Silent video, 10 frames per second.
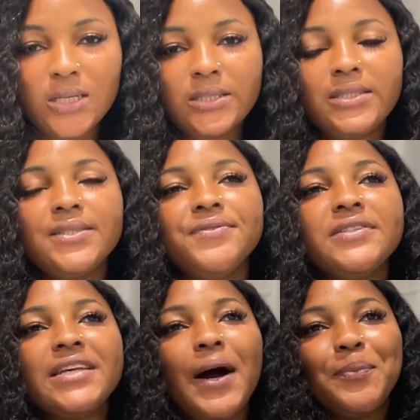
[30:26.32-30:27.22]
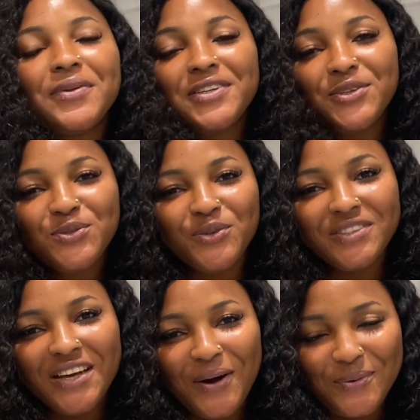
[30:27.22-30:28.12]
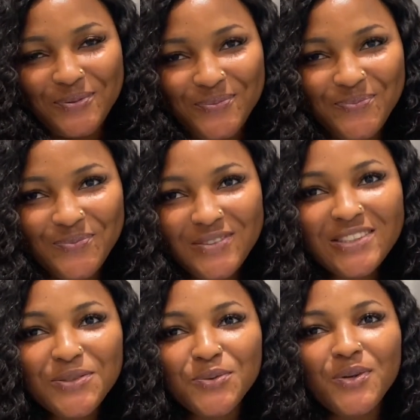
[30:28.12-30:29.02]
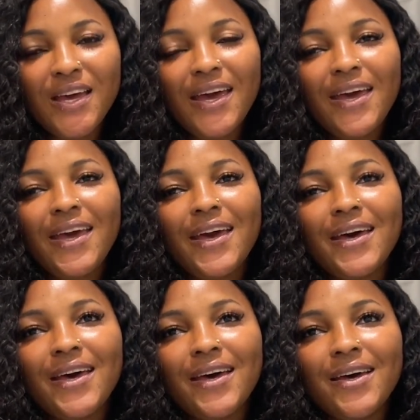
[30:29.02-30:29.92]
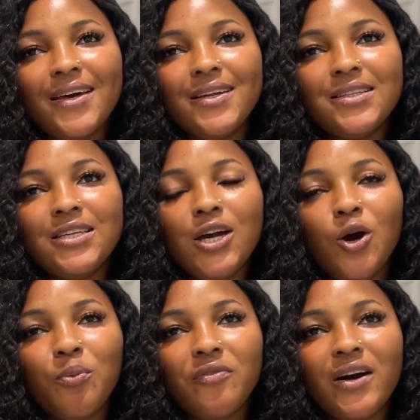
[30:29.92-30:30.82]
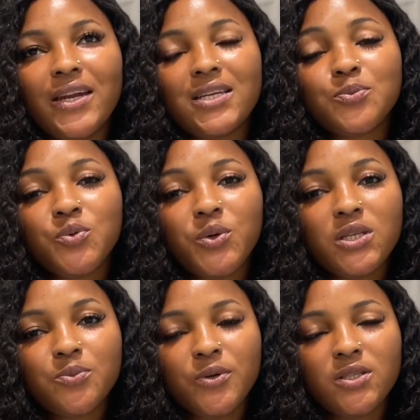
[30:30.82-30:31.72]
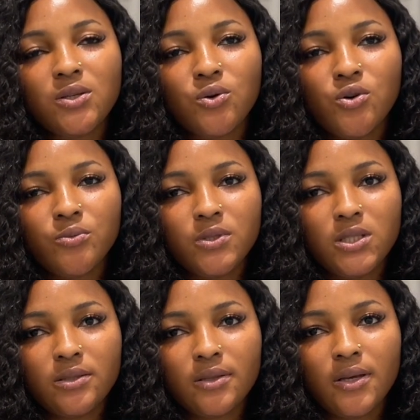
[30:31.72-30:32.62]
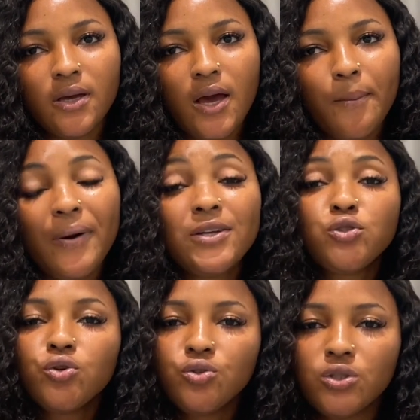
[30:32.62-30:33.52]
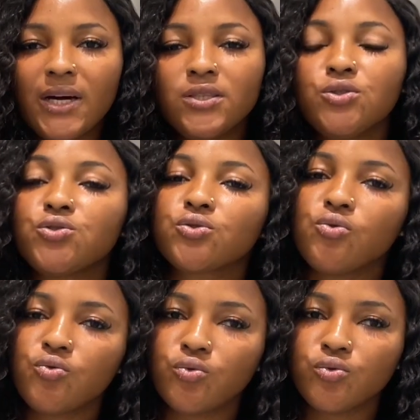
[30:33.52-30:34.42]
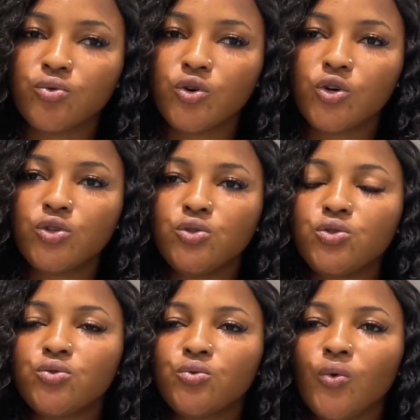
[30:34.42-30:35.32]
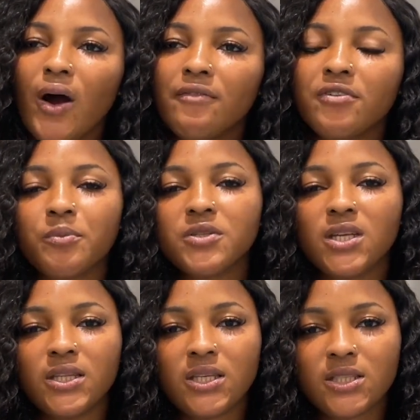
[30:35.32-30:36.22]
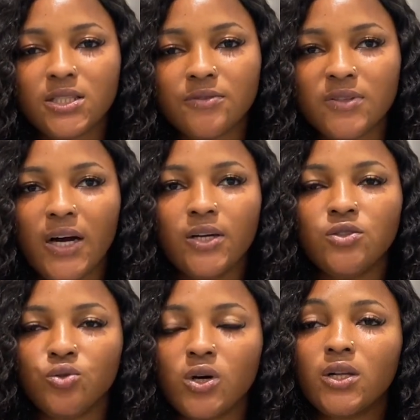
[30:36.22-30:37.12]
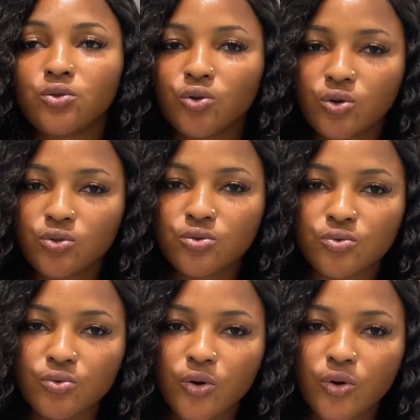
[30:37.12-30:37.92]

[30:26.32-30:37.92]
this visa application now, this is where the help of an experienced person comes in. But I told you that the school used to have representatives that you can talk to.